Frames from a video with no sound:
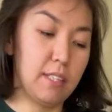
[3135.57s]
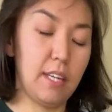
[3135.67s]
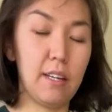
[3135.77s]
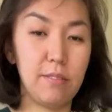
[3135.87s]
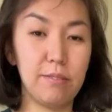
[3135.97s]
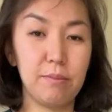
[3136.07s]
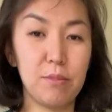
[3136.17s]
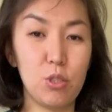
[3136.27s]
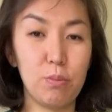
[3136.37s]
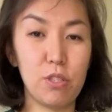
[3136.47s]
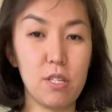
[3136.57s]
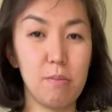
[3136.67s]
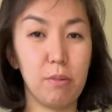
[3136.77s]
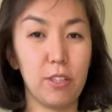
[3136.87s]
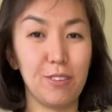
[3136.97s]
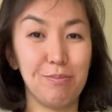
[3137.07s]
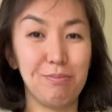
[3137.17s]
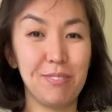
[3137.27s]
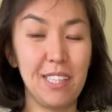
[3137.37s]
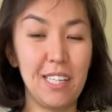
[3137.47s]
Yeah, super simple.
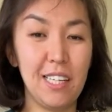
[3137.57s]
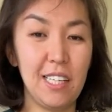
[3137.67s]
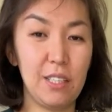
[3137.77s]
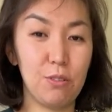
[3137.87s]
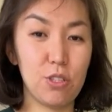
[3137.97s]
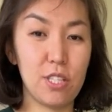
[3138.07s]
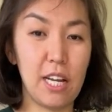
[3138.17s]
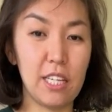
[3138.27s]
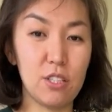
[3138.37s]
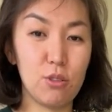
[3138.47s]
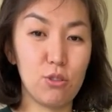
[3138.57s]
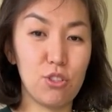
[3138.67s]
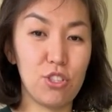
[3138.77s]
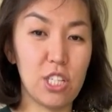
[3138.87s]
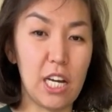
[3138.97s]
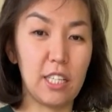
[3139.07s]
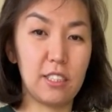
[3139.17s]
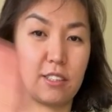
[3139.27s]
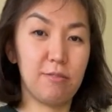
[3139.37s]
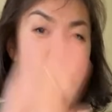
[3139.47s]
It was nice to chit
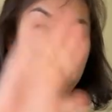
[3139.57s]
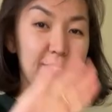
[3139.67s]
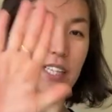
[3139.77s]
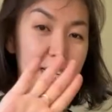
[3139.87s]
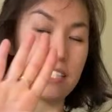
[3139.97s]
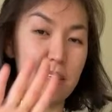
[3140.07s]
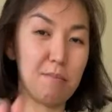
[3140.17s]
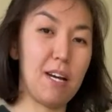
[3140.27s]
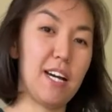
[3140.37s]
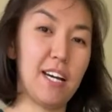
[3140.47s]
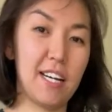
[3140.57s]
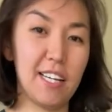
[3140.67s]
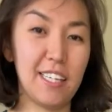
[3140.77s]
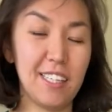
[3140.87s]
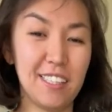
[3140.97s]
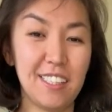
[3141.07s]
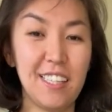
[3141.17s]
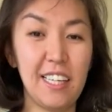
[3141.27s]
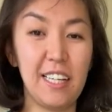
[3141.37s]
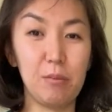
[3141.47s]
chat. I say bye,
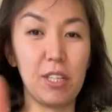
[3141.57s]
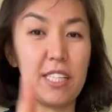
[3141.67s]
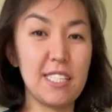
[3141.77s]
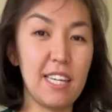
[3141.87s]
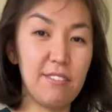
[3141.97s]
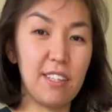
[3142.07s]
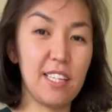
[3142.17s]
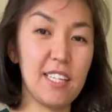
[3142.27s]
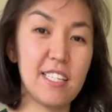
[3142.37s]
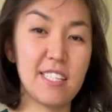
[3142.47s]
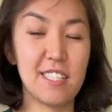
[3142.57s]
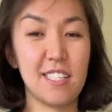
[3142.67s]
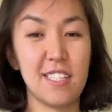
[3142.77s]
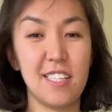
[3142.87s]
and I'm gonna save this.